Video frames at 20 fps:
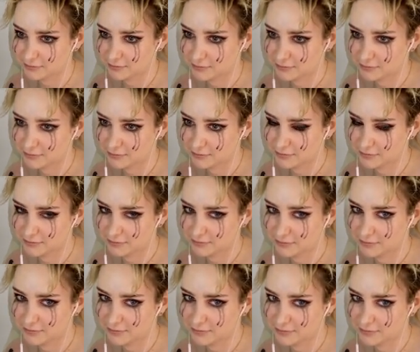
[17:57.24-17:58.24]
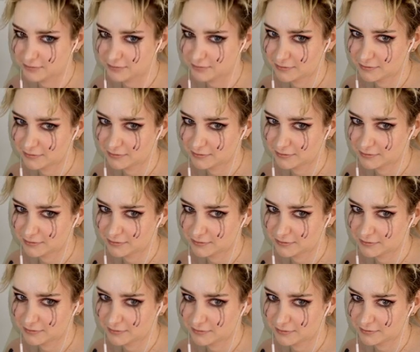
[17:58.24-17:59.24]

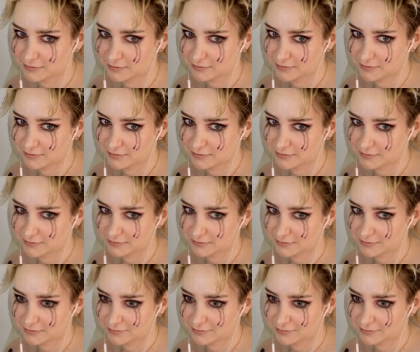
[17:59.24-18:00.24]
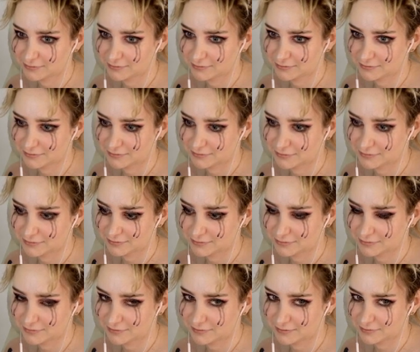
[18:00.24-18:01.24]

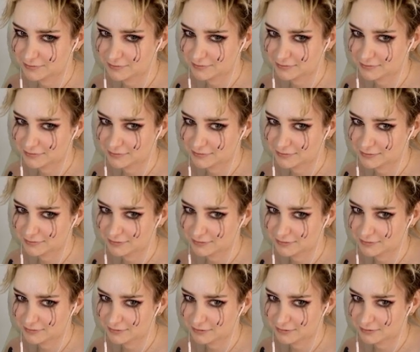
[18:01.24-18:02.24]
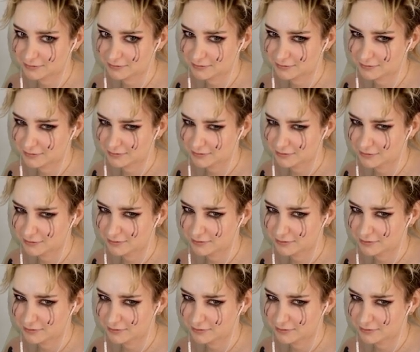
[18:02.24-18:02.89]
(not speaking)